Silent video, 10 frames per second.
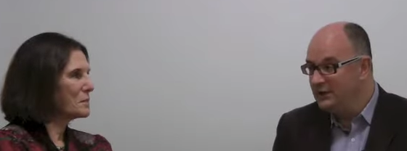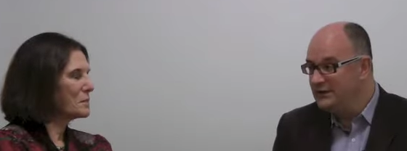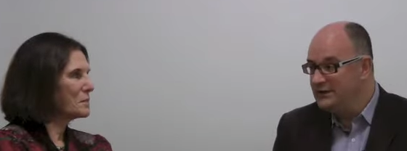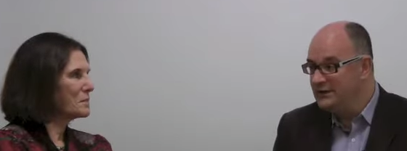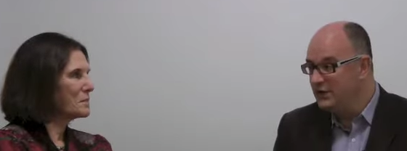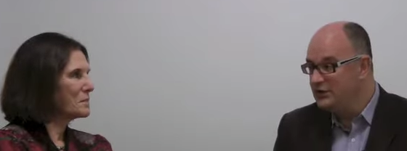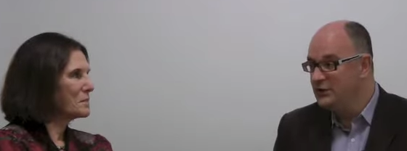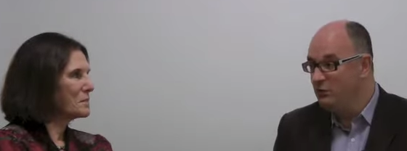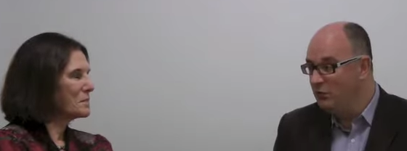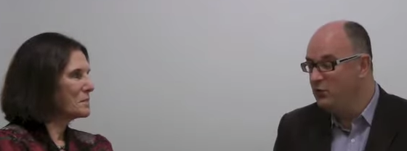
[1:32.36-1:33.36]
Speaker 1: under discussion
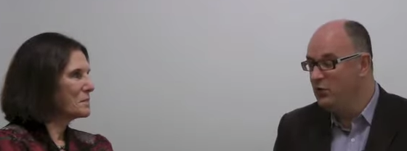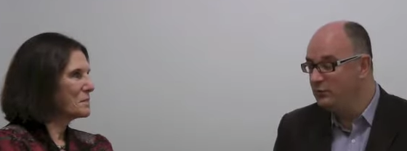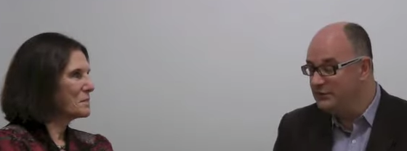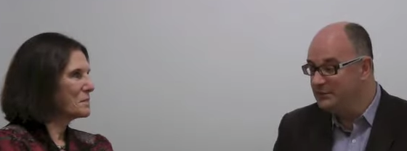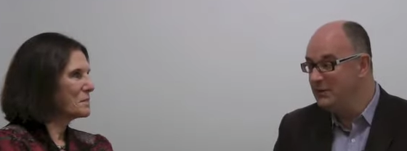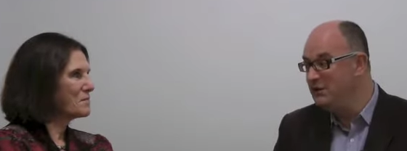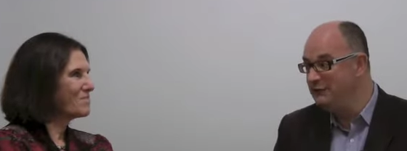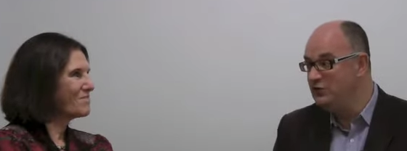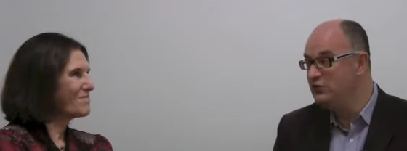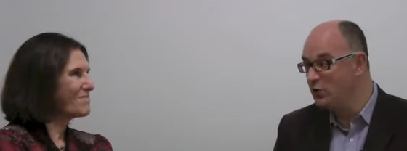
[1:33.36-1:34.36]
at one point was maybe
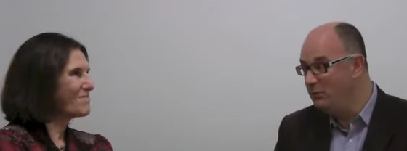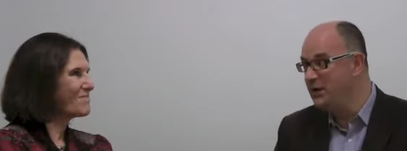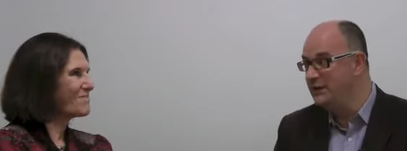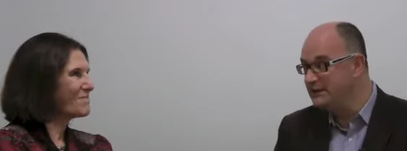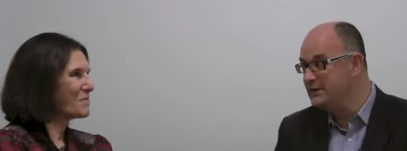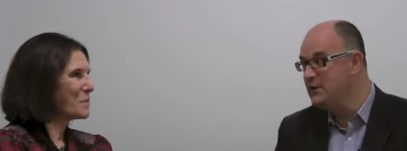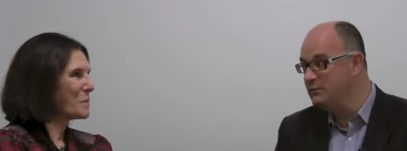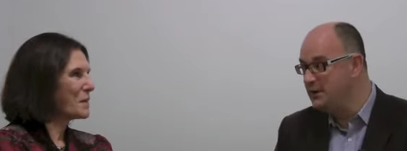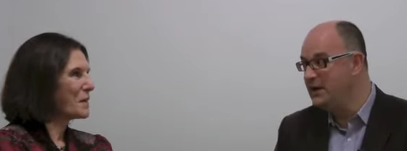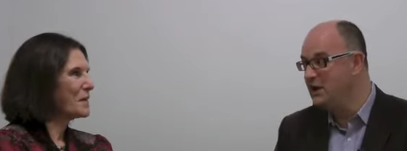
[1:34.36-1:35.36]
even dropping the term
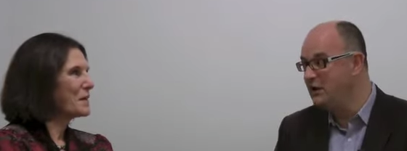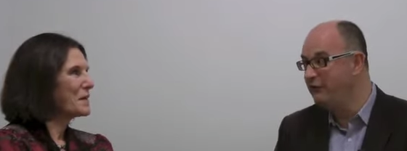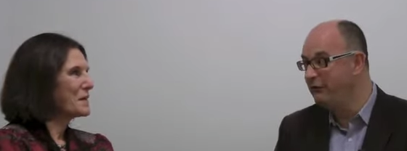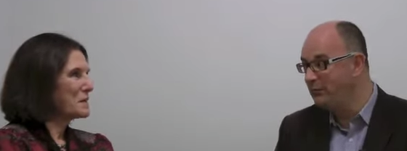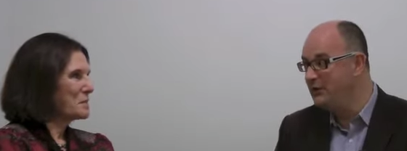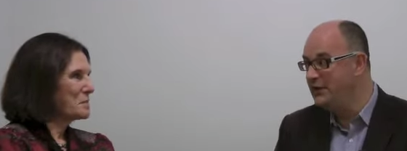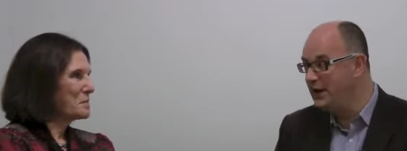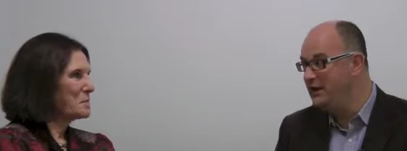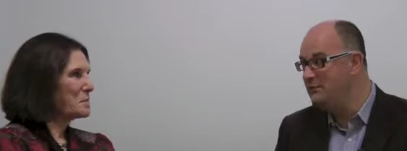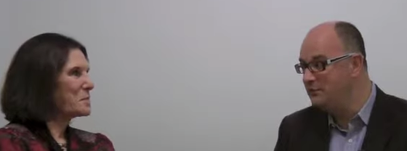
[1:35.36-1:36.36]
PR from the
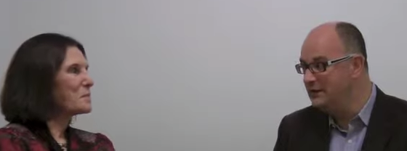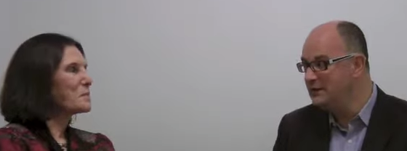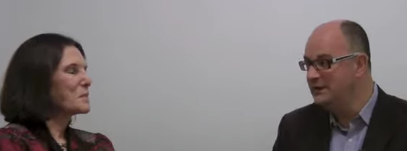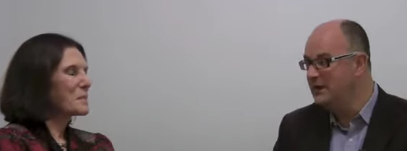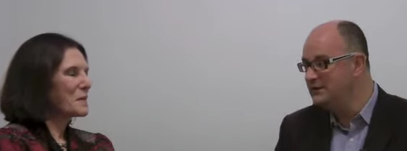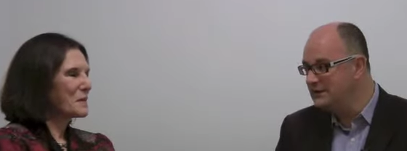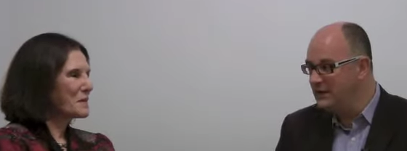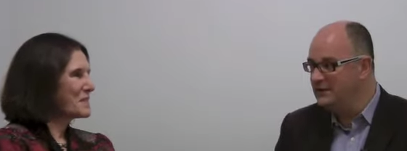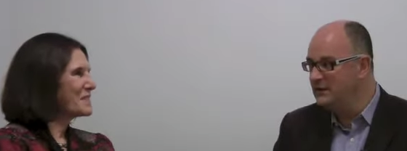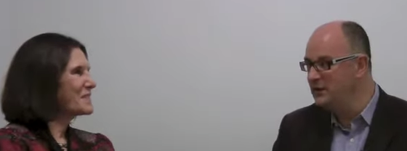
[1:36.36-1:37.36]
name. Think,
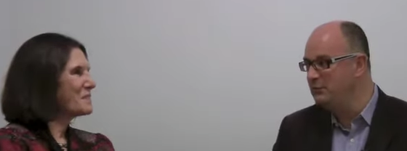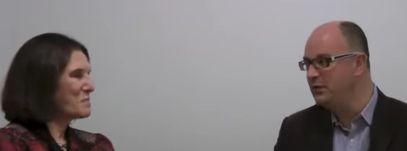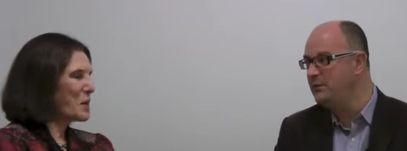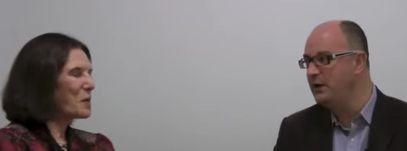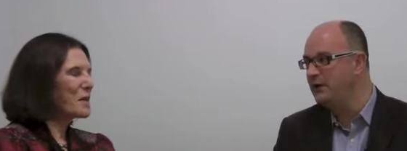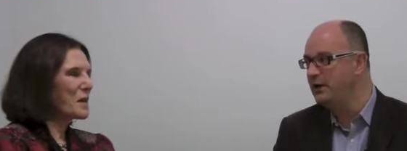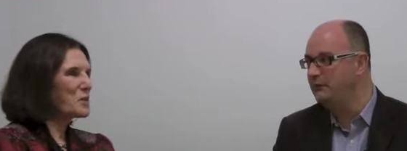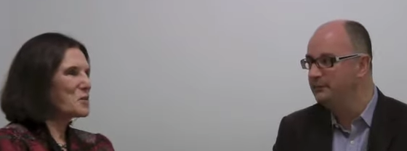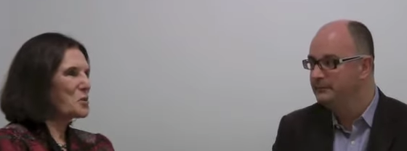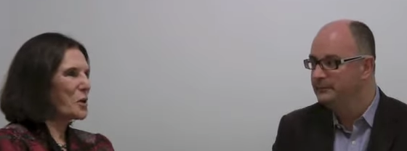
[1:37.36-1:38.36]
tell us a little bit about okay, that.
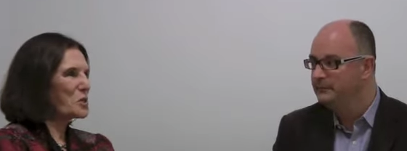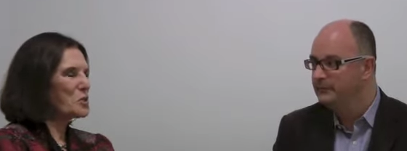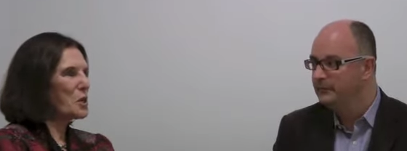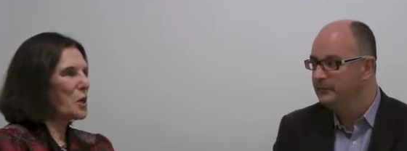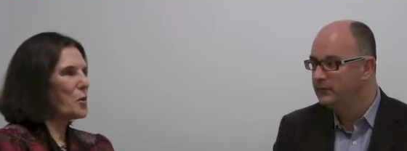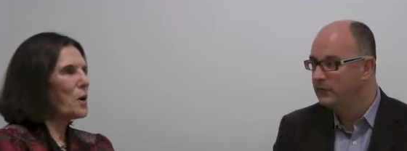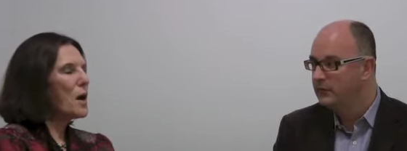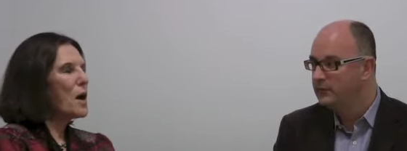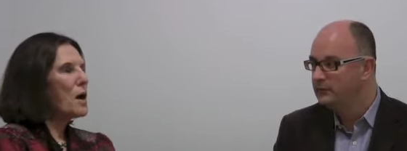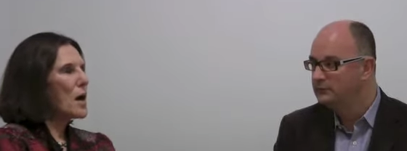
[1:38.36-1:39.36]
Speaker 2: Sure. So
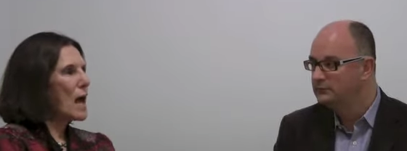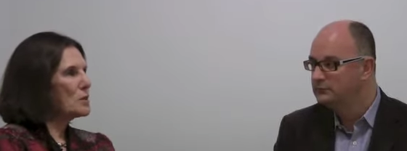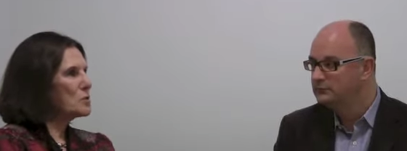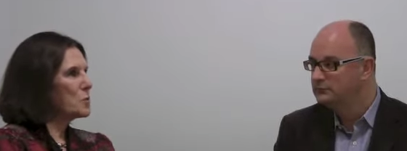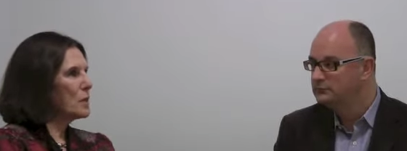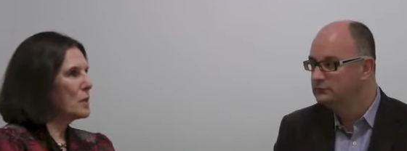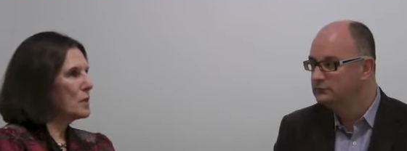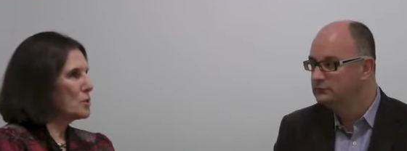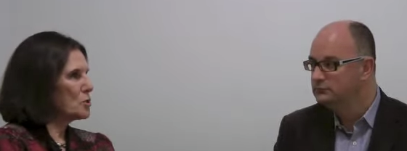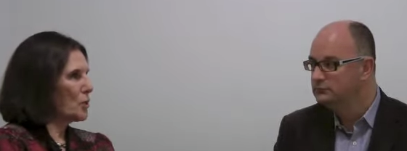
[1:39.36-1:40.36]
as we
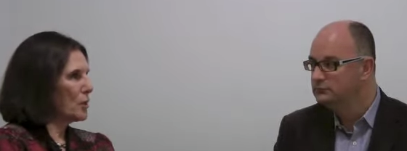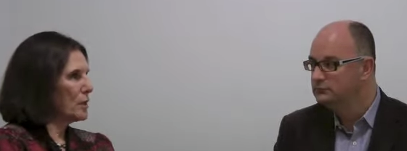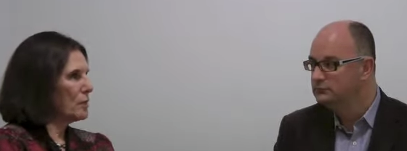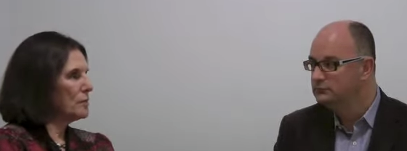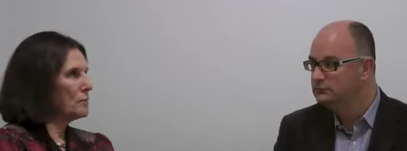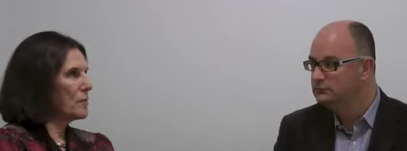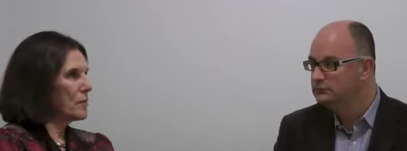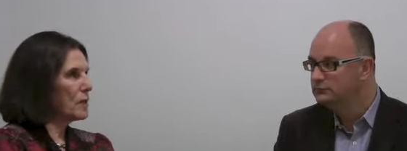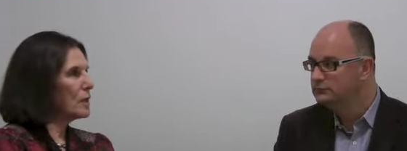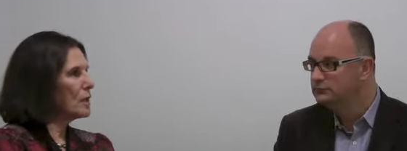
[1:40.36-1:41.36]
started
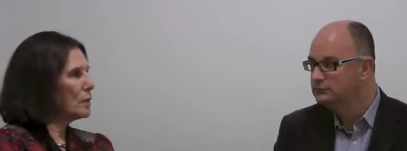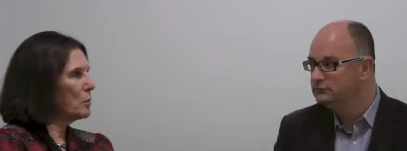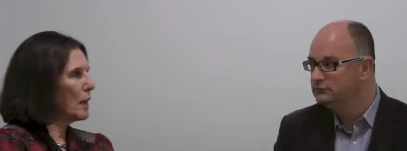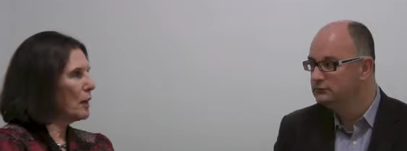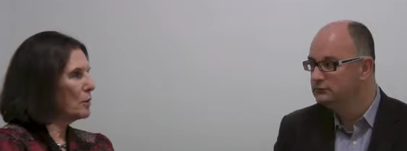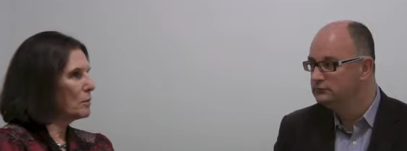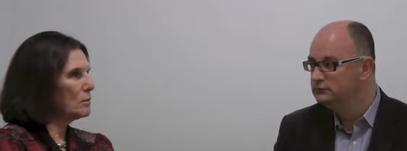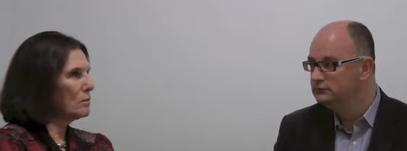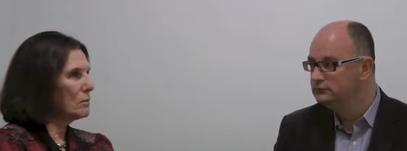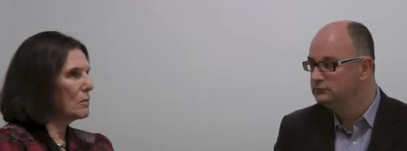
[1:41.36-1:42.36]
thinking
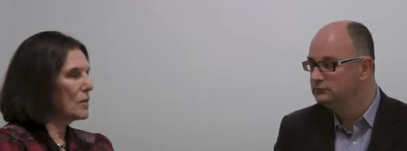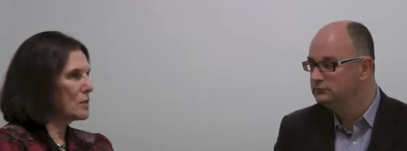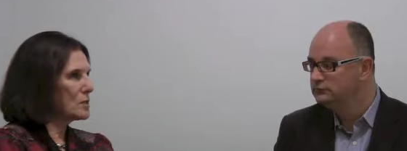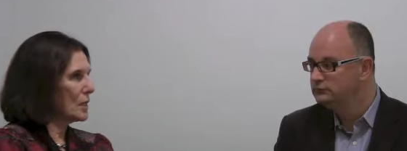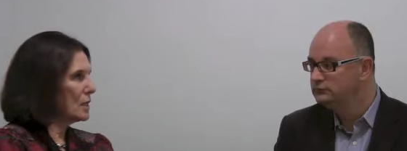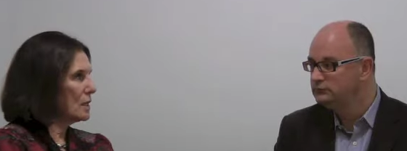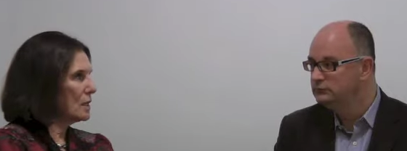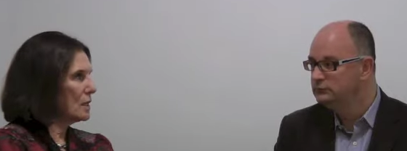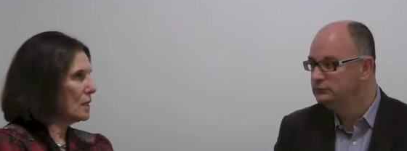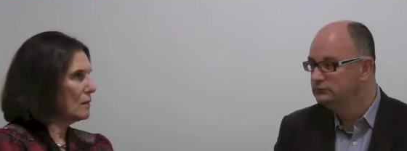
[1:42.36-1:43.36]
about this
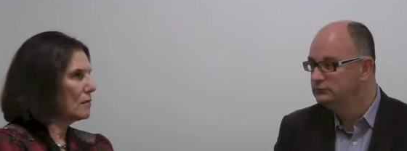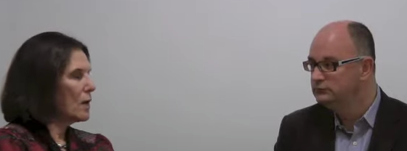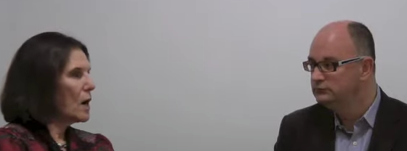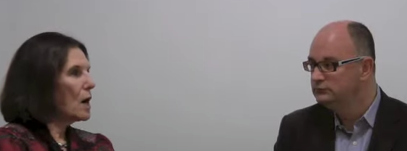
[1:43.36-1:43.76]
idea of